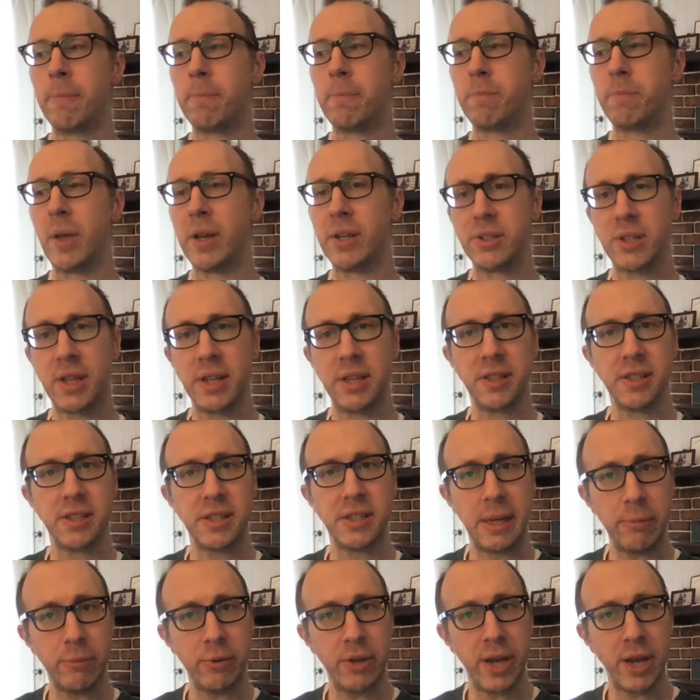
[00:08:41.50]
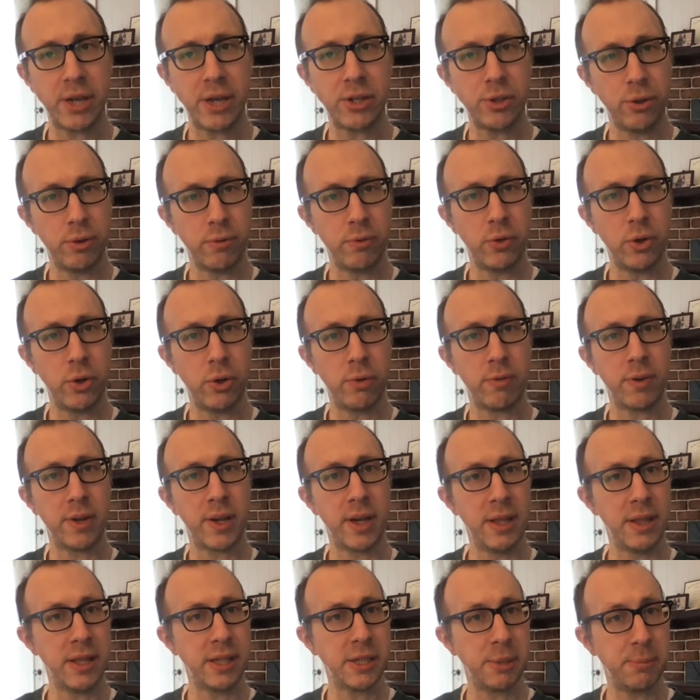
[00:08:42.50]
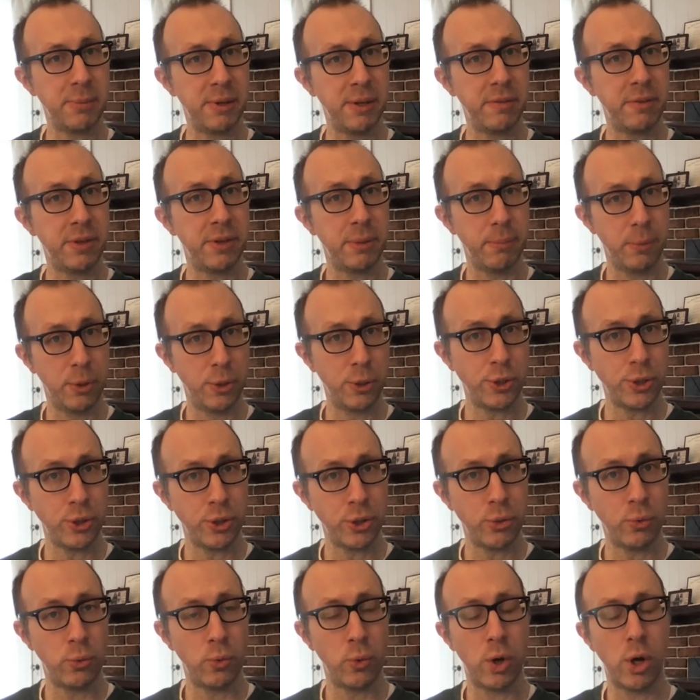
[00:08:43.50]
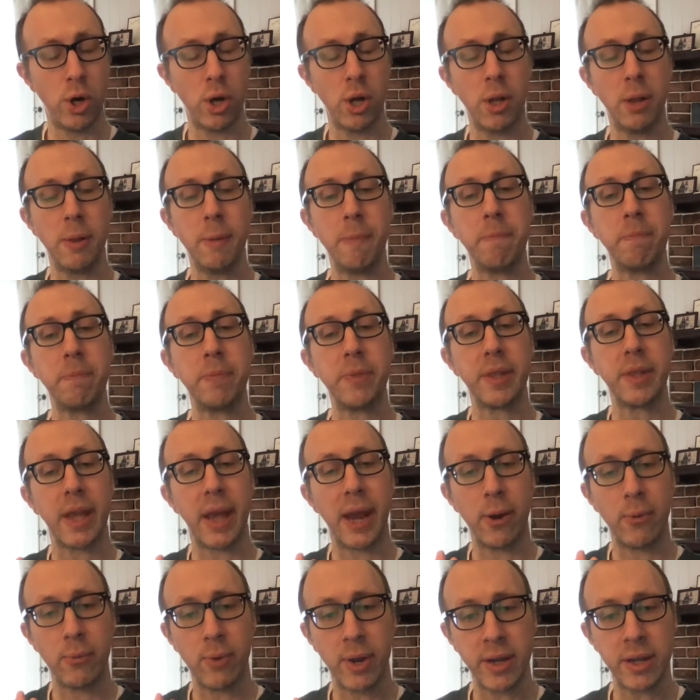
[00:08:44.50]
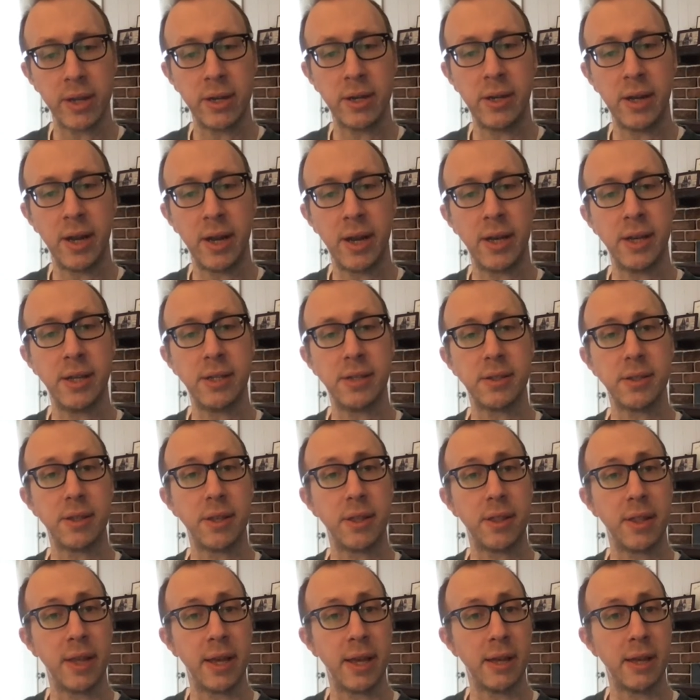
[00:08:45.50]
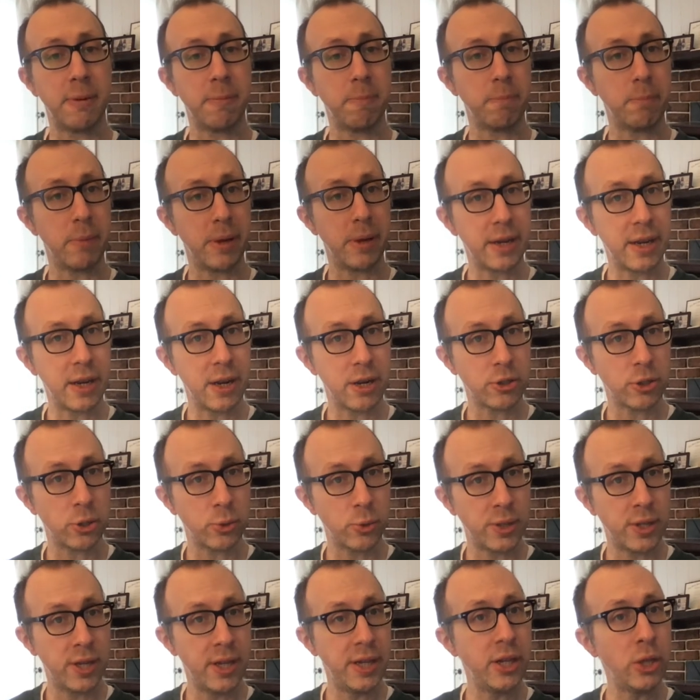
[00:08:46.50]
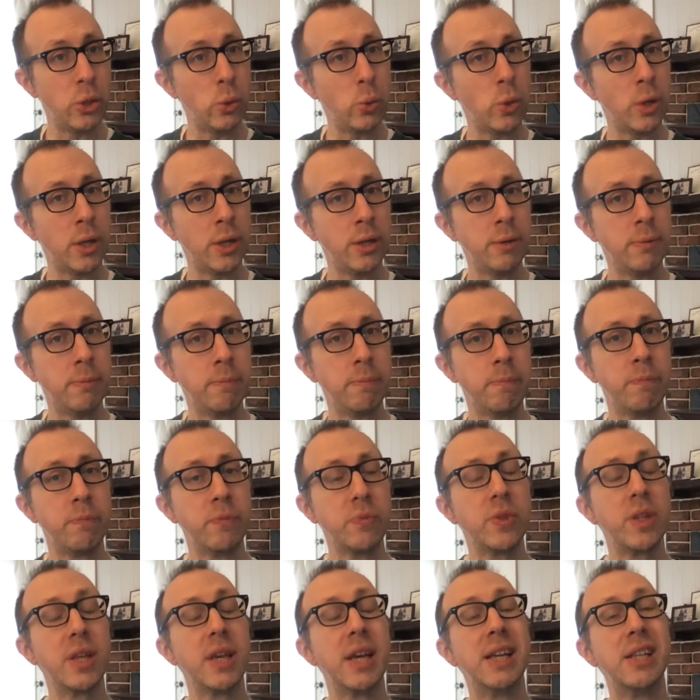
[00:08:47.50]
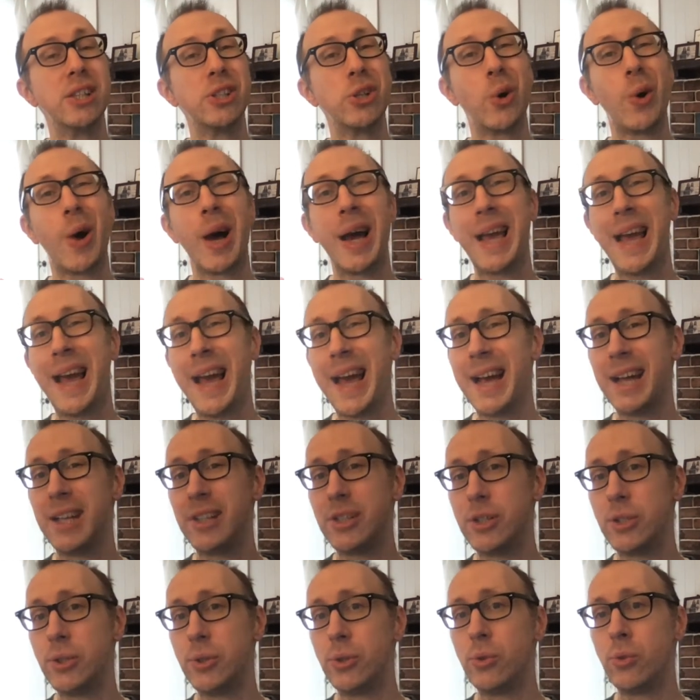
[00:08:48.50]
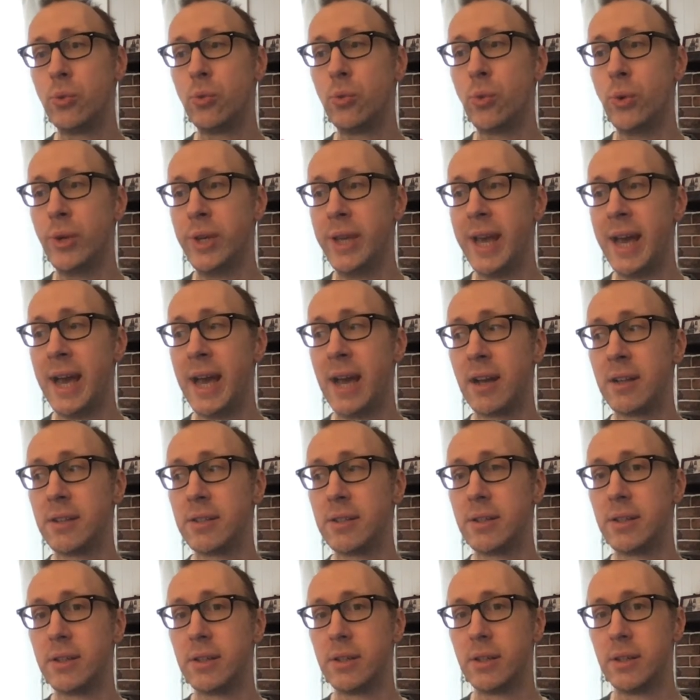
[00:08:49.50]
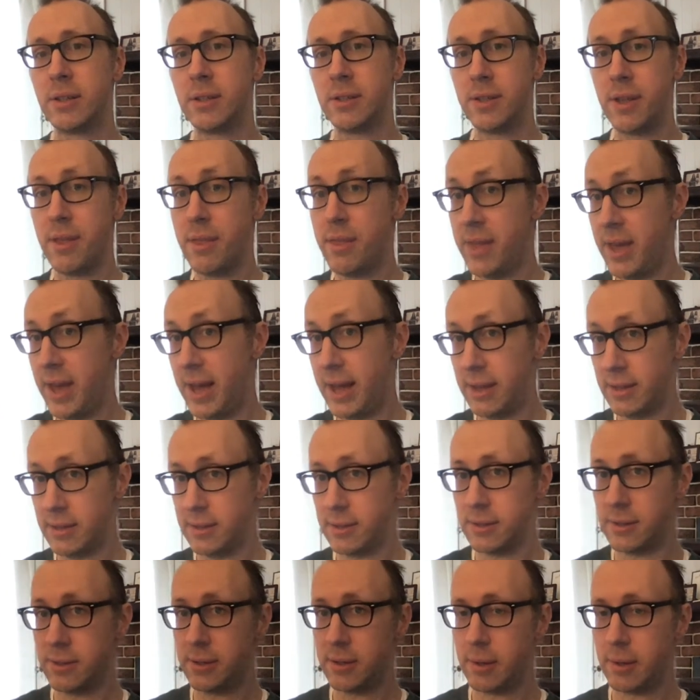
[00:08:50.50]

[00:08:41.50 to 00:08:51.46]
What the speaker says: I was getting the same reaction over and over again. That's a bit of an emotional wall. I recognized that my character was hitting one, and so I had to react to that.